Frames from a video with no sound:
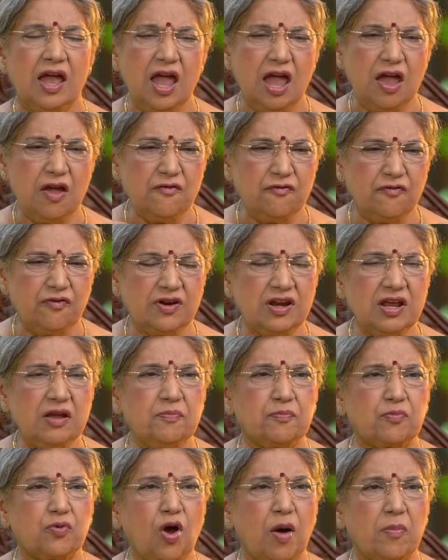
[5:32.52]

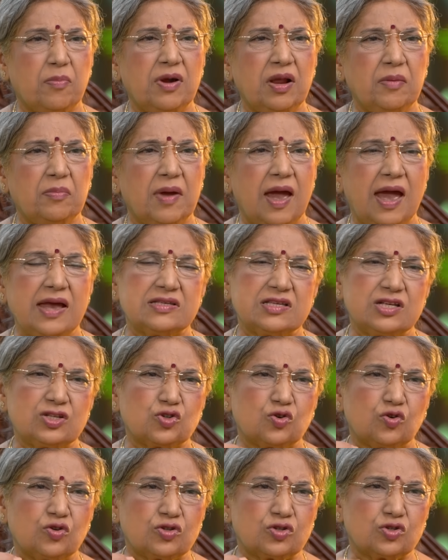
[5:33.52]
Every problem has
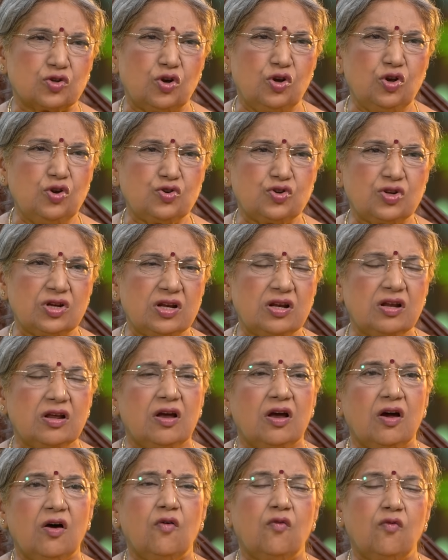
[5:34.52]
its own solution.
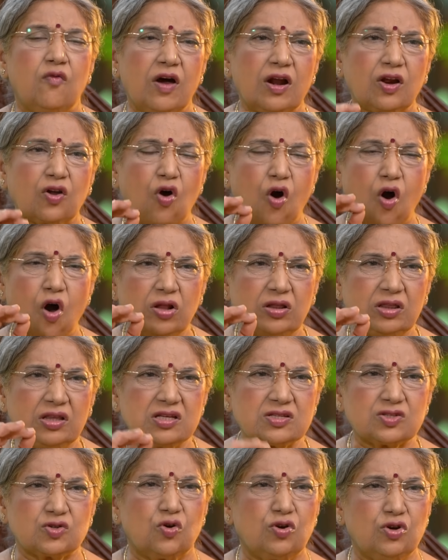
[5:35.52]
Work on
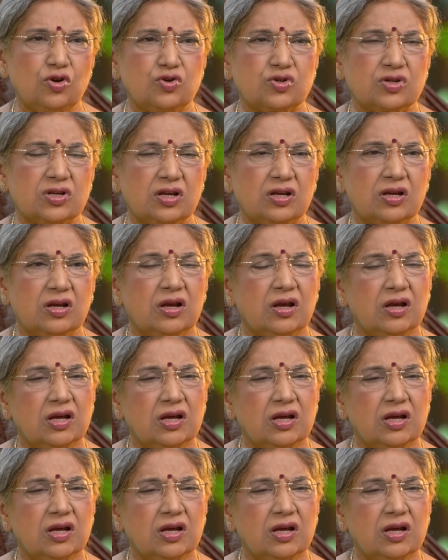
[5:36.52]
the solution.